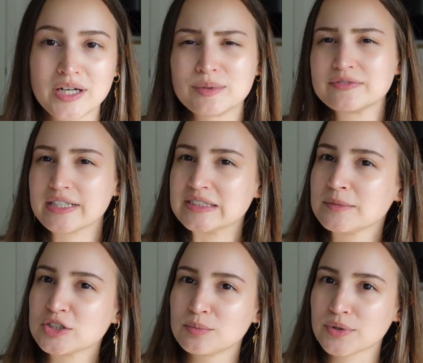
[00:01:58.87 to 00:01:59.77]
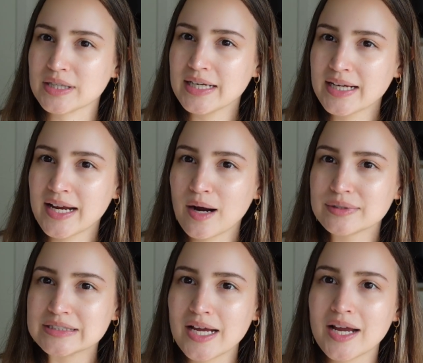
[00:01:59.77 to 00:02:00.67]
It was very similar to birthday cake, I
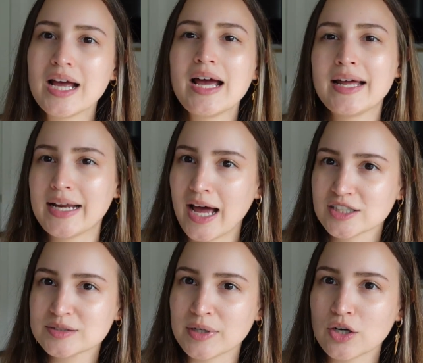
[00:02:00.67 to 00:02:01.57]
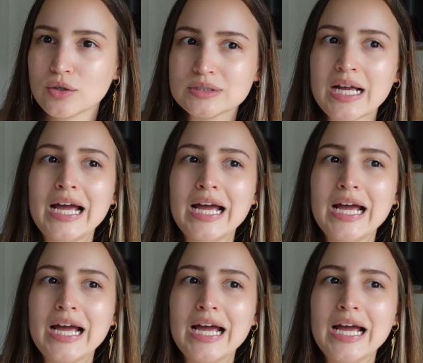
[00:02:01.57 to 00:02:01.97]
would say, and it had sprinkles,